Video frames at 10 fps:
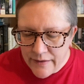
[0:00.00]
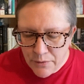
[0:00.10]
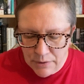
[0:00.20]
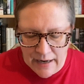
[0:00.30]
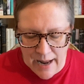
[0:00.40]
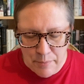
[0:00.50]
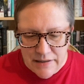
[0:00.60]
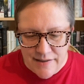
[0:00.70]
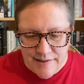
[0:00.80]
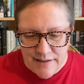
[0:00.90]
then what
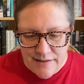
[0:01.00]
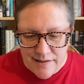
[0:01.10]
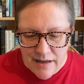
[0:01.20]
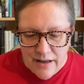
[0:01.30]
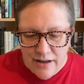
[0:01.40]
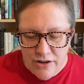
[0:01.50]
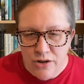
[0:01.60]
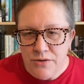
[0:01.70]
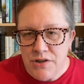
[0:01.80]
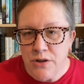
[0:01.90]
happens is
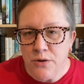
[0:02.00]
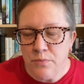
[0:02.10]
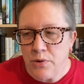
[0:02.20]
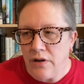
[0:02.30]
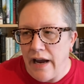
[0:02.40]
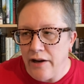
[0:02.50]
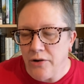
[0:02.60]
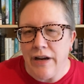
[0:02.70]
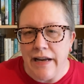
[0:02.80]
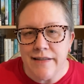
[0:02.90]
YouTube
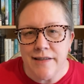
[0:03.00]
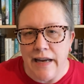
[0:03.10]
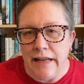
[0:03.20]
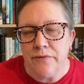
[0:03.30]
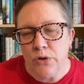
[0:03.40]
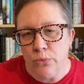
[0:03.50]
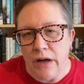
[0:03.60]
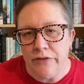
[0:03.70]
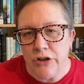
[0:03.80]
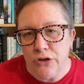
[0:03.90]
aggregates any of your
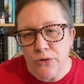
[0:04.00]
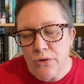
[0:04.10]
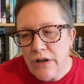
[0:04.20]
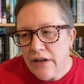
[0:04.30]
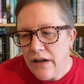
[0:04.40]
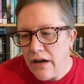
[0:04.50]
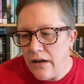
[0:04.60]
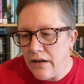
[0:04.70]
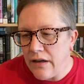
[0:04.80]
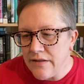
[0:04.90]
revenue
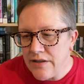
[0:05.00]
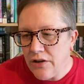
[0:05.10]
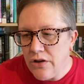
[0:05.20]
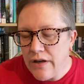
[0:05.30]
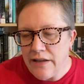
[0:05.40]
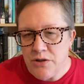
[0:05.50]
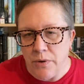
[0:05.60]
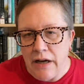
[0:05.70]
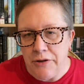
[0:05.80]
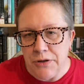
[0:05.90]
until you get to
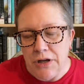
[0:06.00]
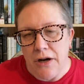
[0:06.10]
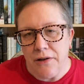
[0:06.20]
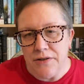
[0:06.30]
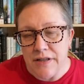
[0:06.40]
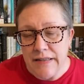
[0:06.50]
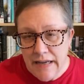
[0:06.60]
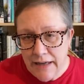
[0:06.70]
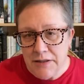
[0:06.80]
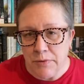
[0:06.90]
$100, and
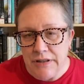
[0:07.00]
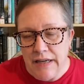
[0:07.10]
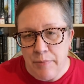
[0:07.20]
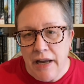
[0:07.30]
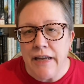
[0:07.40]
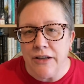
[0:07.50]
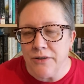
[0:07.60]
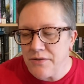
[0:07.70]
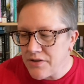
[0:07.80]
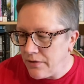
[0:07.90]
that's when they pay
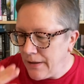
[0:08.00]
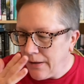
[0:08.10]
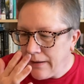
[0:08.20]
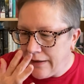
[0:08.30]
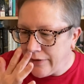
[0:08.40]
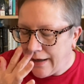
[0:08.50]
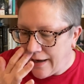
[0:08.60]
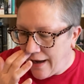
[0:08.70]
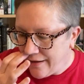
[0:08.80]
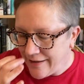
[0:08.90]
you. So you don't even
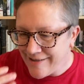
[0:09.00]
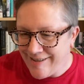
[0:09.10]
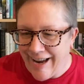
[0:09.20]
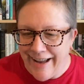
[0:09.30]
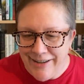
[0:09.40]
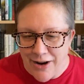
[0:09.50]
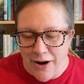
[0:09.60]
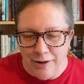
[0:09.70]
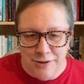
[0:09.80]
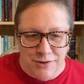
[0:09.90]
get this $10
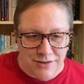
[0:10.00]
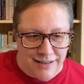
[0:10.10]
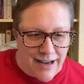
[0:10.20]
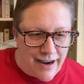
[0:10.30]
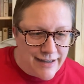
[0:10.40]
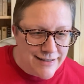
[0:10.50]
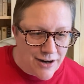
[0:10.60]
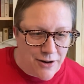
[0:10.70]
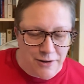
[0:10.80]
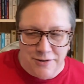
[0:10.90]
or
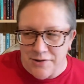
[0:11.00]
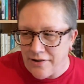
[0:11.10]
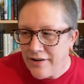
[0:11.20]
$9